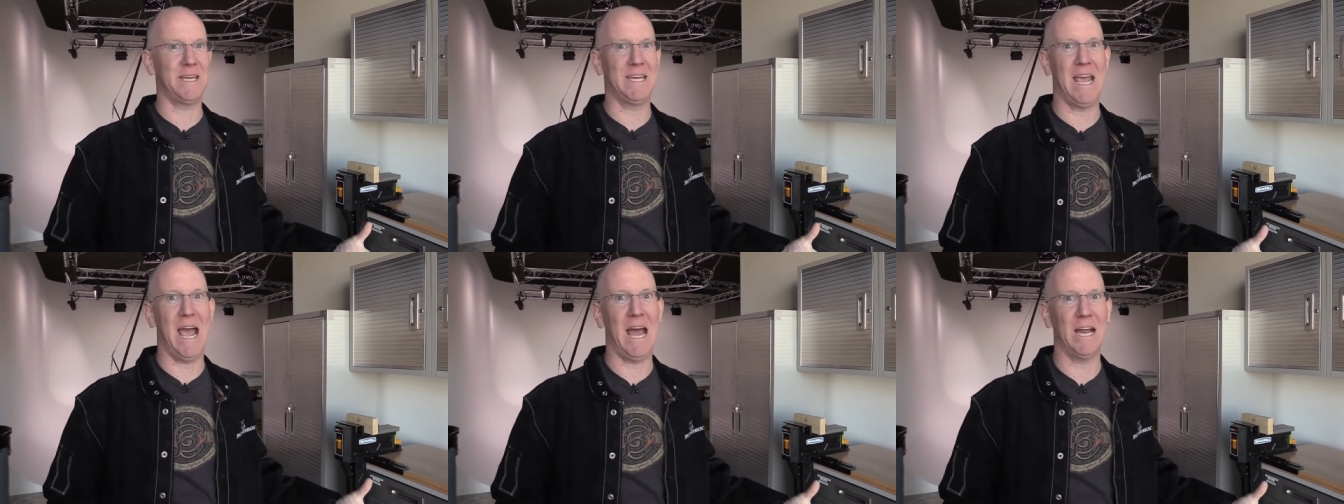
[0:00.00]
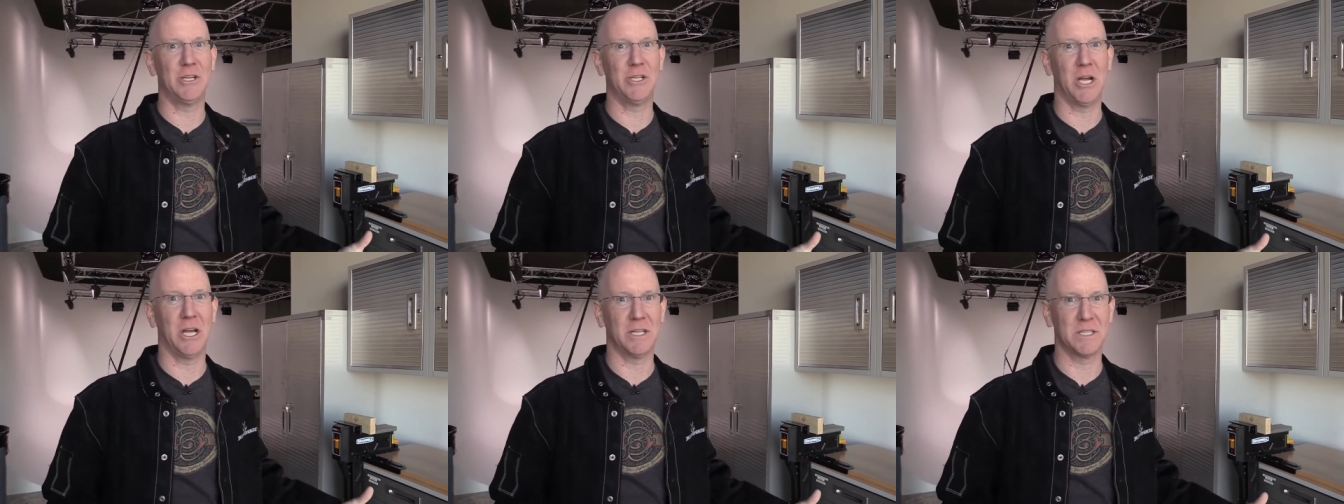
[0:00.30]

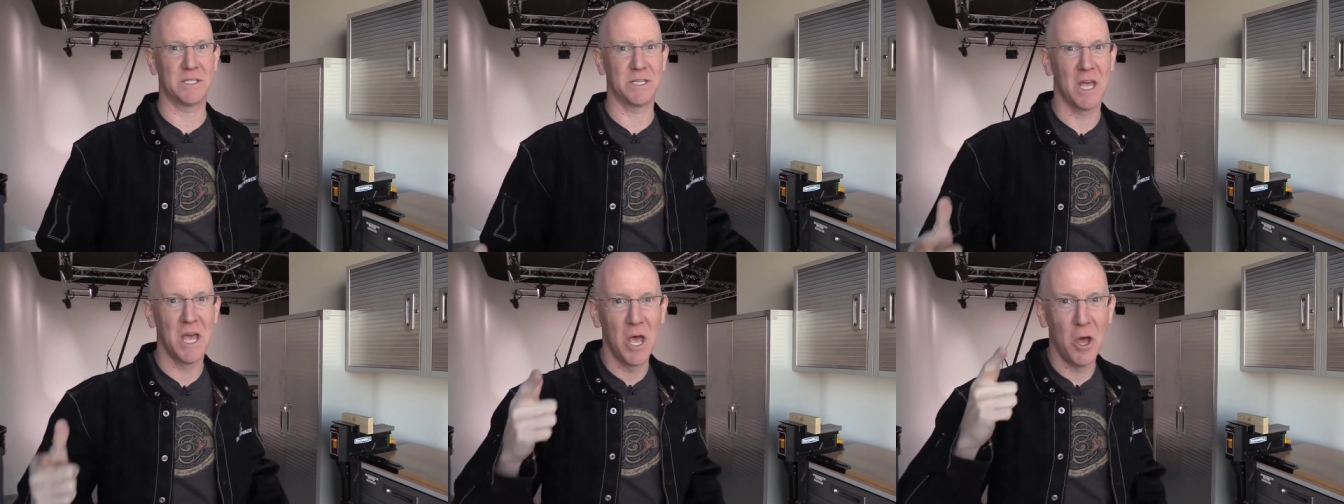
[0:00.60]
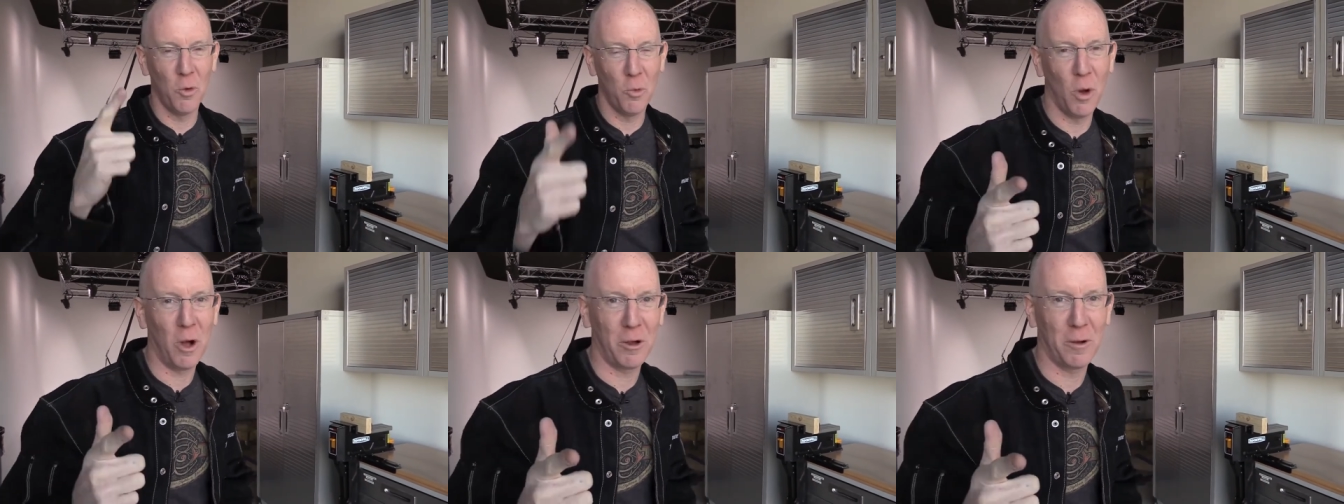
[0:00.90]
gadgets.
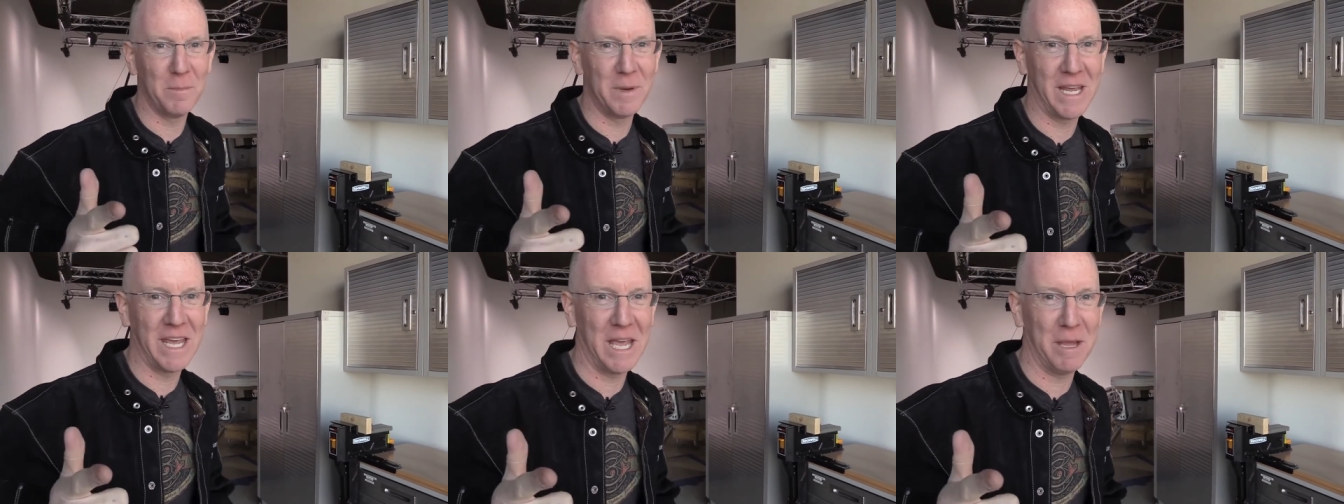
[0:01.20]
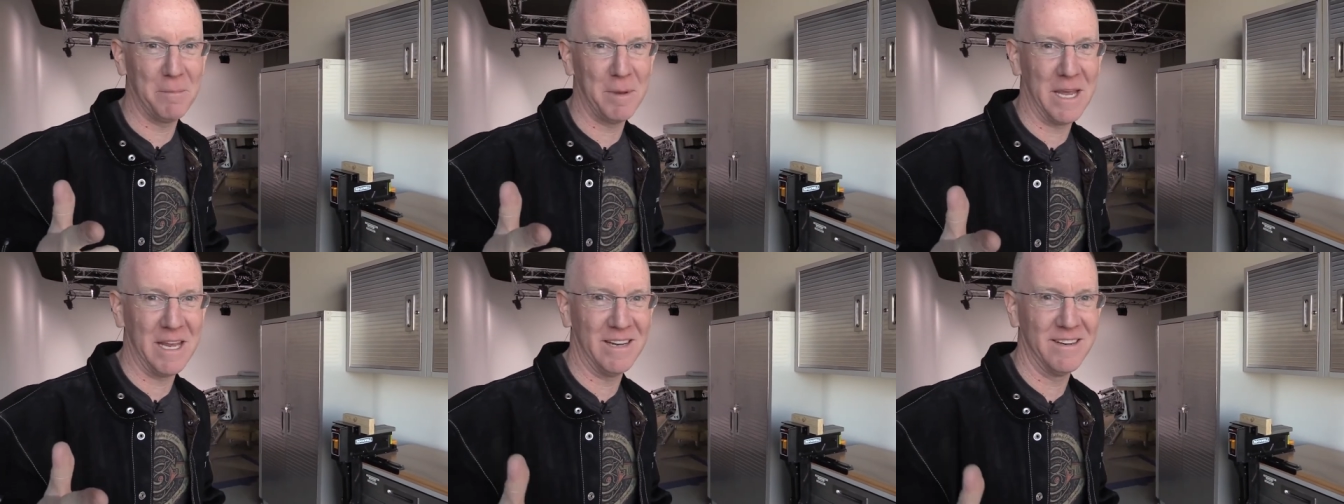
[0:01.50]
Welcome to
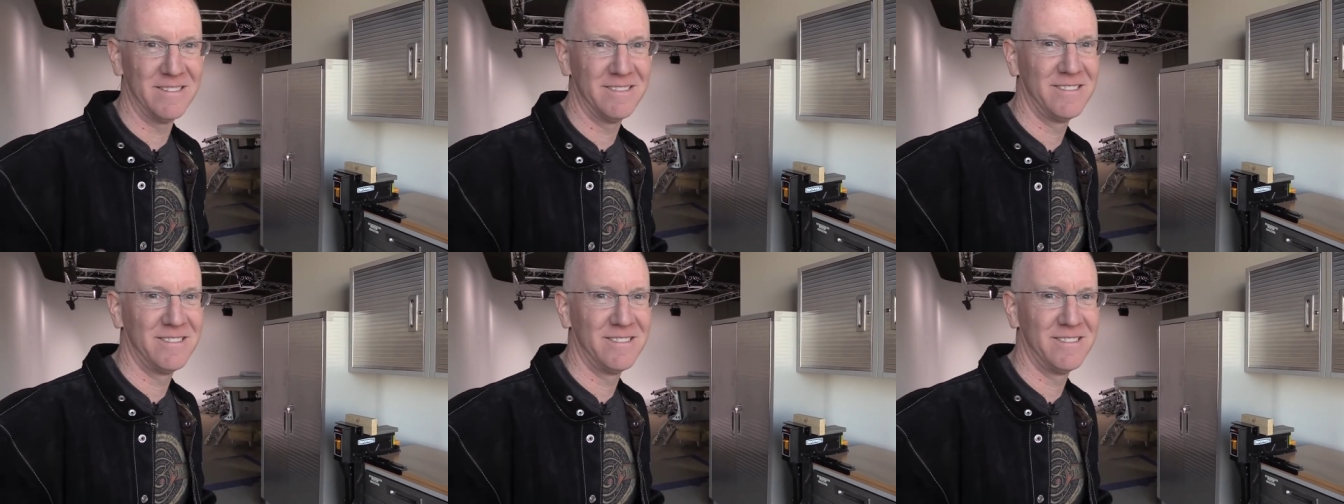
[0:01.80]
Geek Beat.